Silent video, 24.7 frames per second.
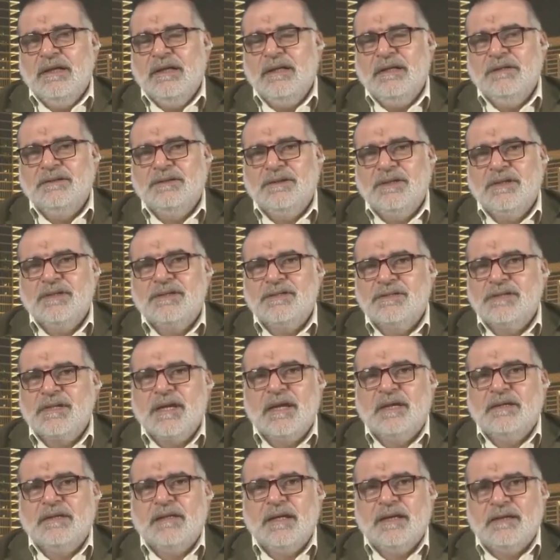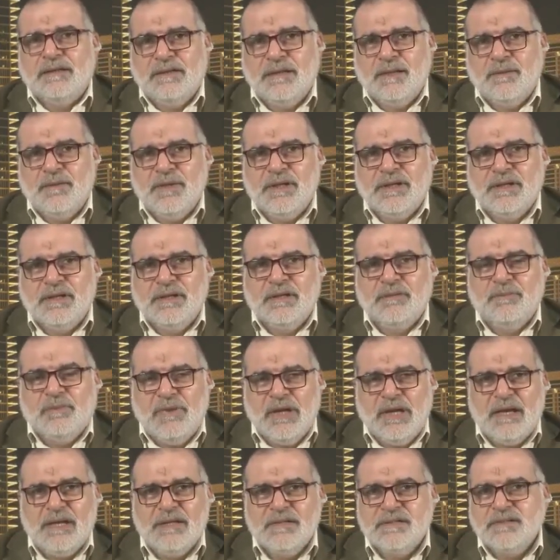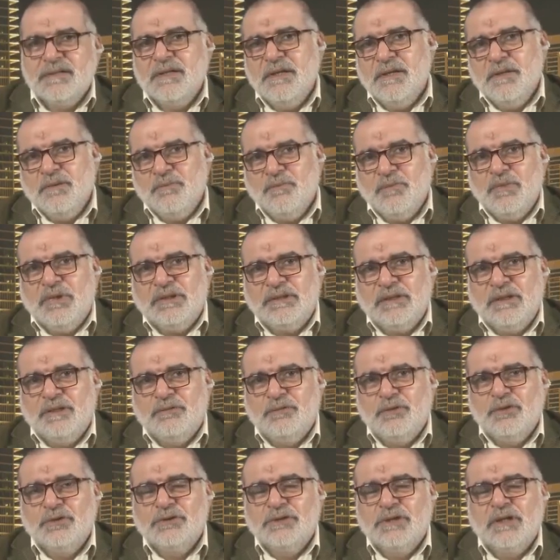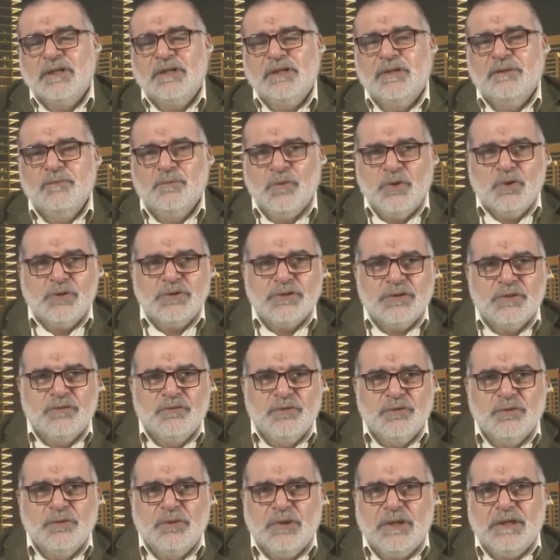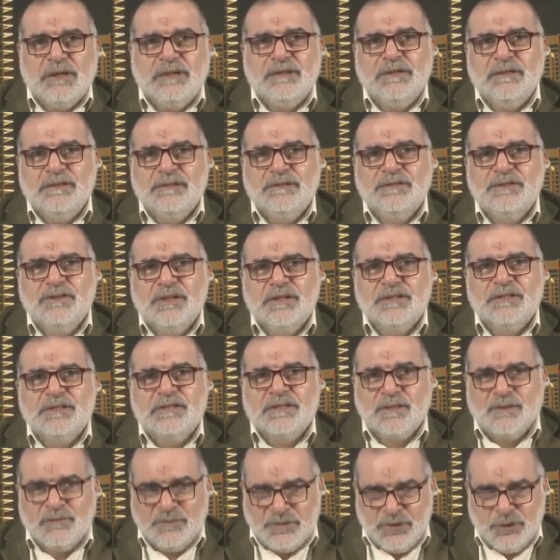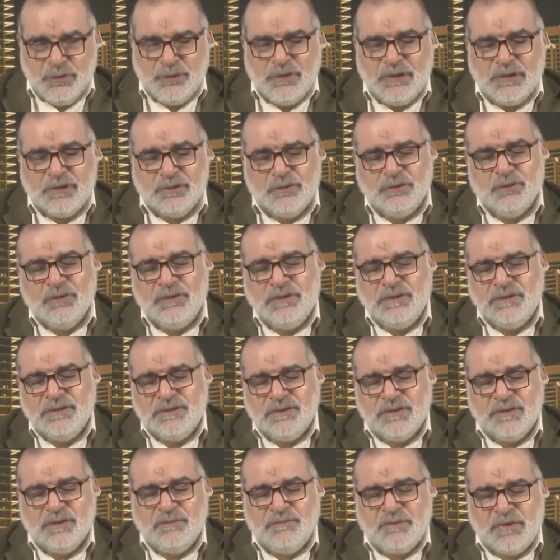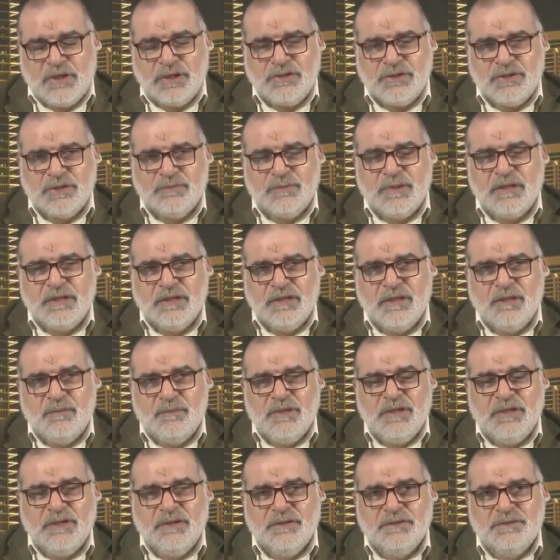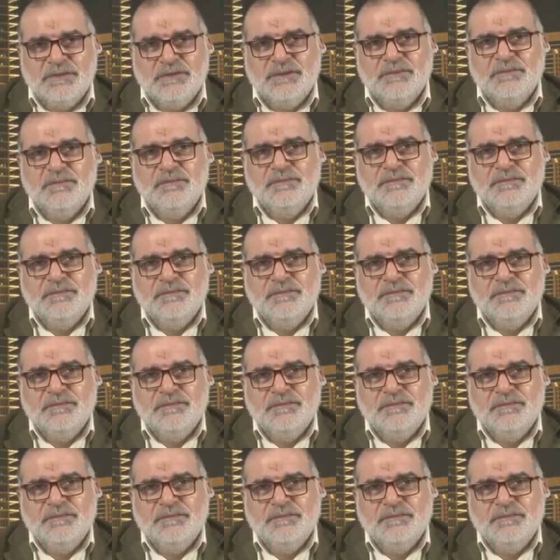interests and American plans. But unfortunately, most of the world is just subduing to these pressures by the Americans.